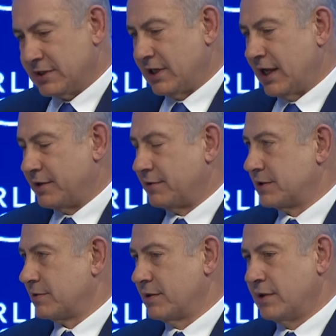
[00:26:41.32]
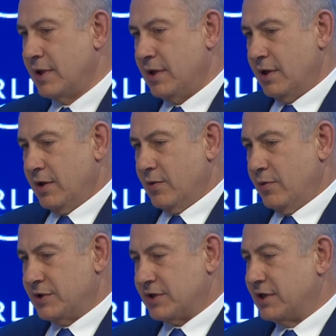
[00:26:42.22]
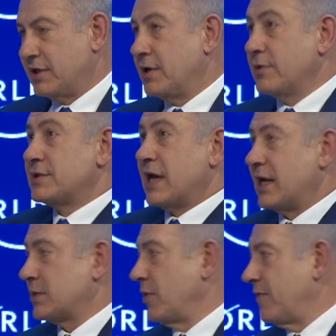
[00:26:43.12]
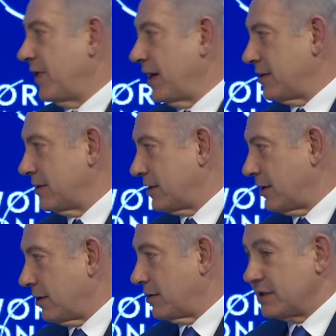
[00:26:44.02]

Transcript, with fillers: and slander Israel, which continues as we fight the terror,